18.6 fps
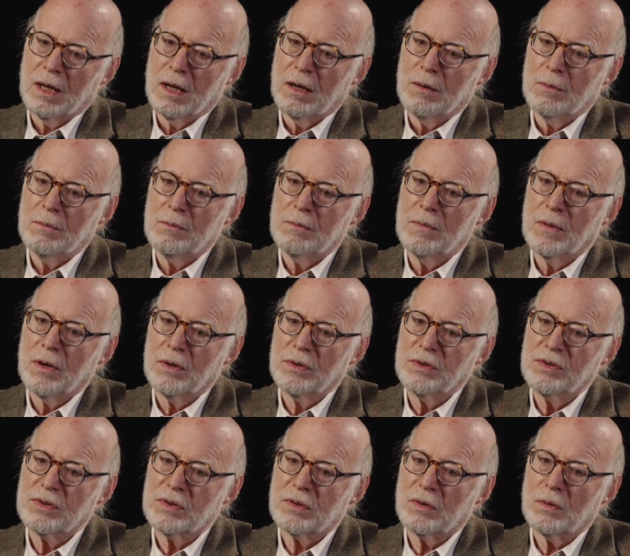
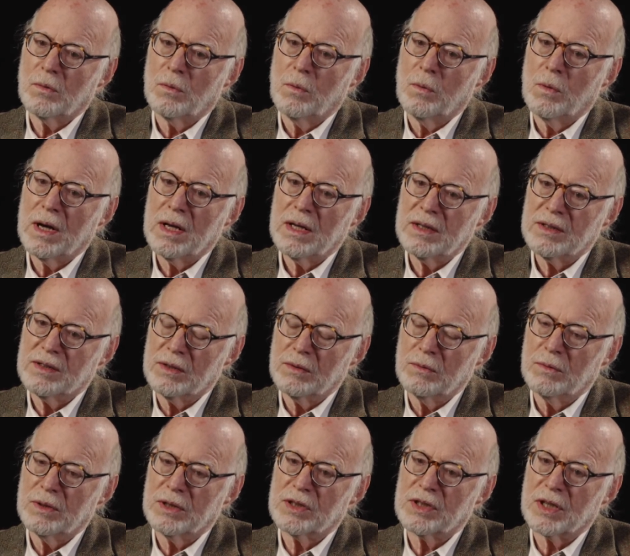most ways in
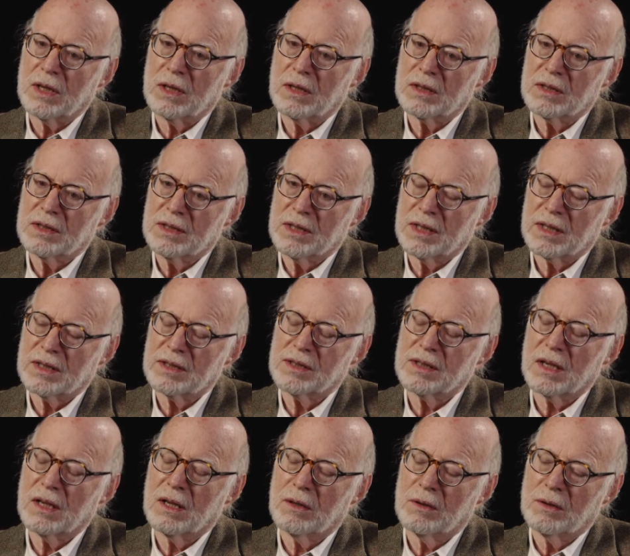which architects
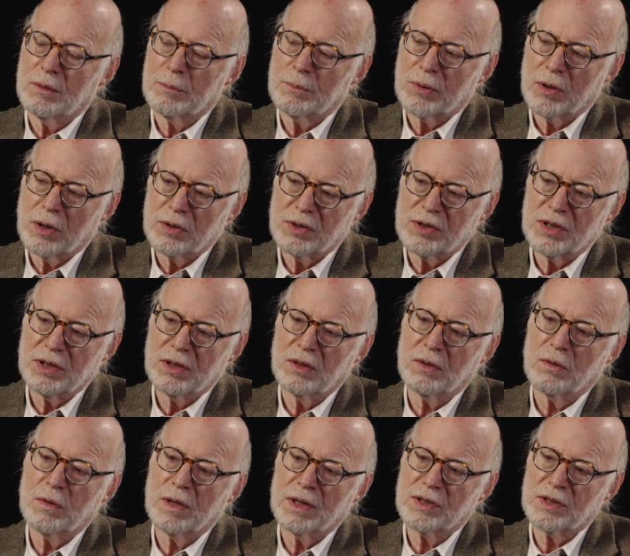are approaching the
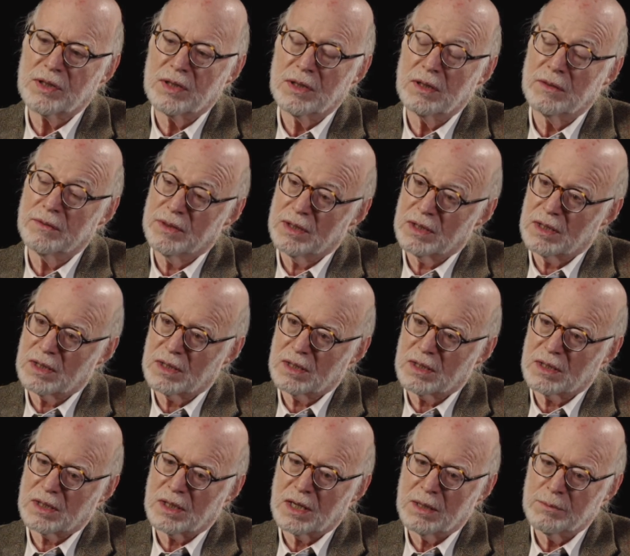question of the
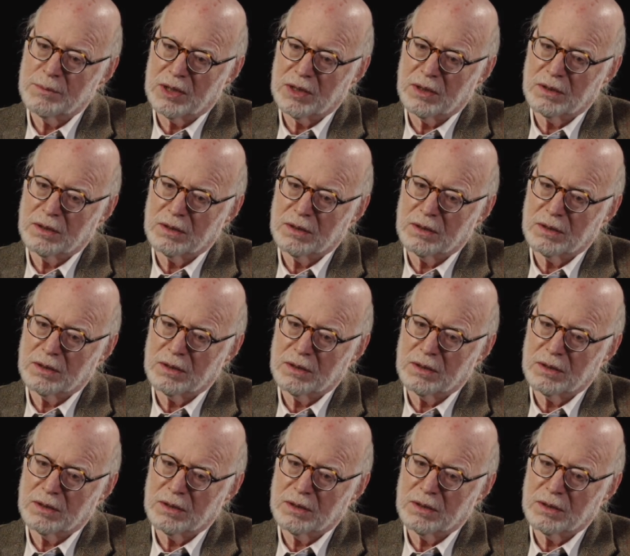climate